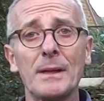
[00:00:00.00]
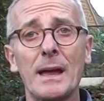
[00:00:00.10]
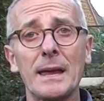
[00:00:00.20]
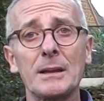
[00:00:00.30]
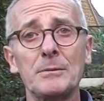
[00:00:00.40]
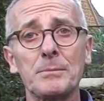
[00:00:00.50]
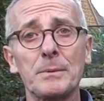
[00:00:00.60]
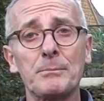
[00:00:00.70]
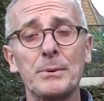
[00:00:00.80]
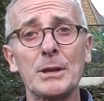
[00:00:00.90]
I can
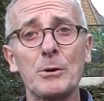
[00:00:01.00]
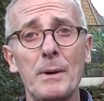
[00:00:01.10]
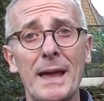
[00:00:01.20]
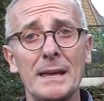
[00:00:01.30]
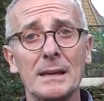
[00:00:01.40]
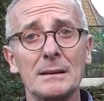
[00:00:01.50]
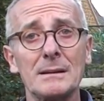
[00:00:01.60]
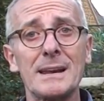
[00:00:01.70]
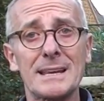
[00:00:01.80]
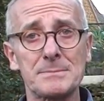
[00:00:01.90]
bring you back
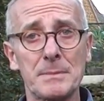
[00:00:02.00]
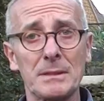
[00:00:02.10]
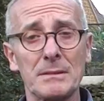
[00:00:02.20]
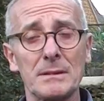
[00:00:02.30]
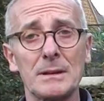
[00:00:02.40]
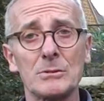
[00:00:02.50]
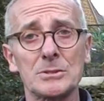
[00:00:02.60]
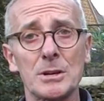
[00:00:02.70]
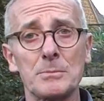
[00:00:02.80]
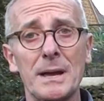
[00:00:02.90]
next month in
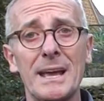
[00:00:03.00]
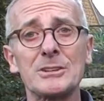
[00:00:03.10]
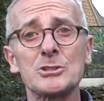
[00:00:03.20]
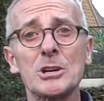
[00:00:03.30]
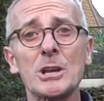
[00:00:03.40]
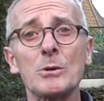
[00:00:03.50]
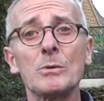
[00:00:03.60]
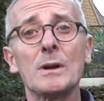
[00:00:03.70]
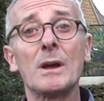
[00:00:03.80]
October and show you